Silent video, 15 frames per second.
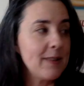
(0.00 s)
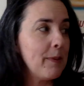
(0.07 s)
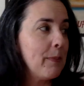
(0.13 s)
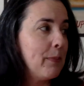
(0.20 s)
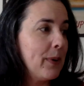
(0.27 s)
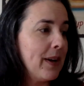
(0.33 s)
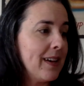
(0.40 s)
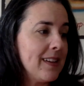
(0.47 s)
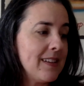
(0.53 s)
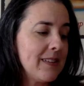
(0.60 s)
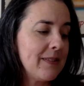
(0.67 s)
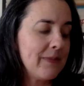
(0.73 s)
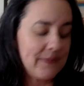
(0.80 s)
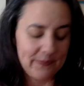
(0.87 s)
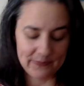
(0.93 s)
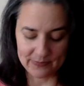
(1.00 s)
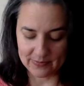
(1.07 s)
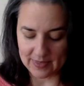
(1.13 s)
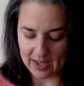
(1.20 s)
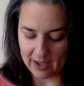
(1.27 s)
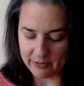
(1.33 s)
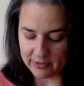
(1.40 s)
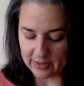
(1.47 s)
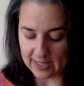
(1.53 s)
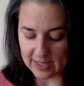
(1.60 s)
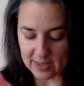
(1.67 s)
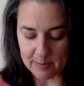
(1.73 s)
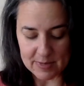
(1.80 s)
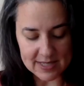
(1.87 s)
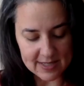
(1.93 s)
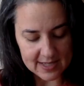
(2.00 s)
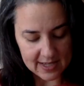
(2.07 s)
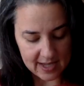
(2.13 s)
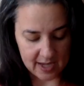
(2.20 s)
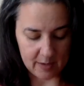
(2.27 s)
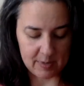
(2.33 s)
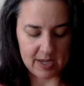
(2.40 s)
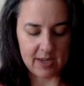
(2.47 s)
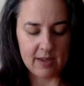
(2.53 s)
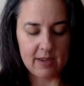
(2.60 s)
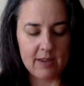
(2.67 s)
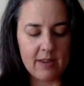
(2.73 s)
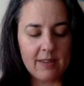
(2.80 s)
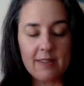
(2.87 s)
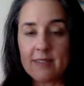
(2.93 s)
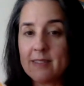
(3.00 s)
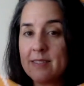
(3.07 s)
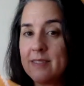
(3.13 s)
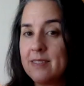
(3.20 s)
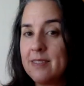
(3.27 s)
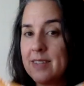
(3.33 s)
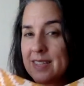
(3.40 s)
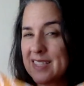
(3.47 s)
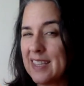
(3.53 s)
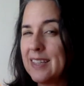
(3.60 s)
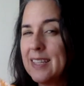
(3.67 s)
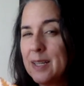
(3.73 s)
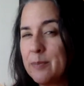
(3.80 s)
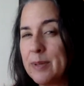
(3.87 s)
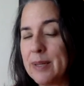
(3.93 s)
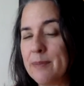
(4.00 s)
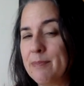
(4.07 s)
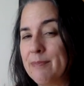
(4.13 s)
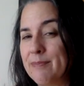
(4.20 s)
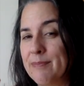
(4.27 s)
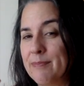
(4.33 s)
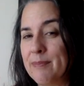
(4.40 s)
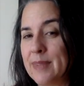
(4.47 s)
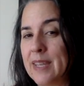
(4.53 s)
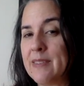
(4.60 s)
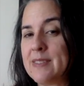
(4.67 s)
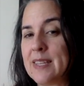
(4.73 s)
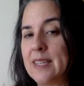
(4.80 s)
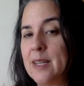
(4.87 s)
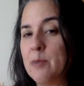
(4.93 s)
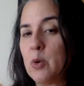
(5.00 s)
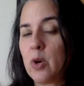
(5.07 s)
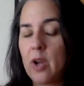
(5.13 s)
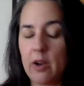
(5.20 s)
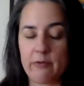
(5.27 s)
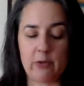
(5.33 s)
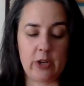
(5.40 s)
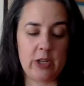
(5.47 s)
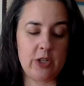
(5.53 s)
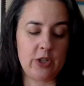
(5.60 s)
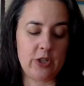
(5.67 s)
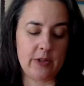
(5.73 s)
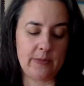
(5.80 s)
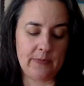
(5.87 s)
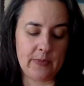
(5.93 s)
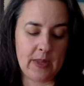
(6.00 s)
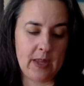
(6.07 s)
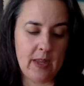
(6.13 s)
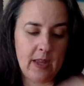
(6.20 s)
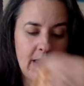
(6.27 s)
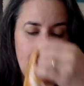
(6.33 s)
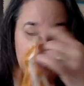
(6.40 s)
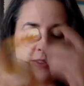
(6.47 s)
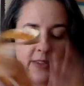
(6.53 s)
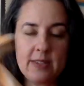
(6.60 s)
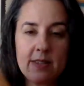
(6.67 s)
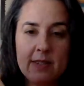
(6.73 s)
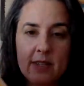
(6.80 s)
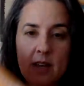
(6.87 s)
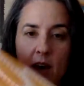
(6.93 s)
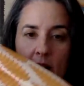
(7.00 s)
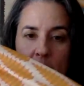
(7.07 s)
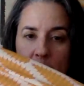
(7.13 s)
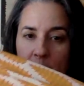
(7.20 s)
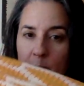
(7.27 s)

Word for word: But I feel like the Misty Cami does a little bit, gives a little more coverage. This is a cotton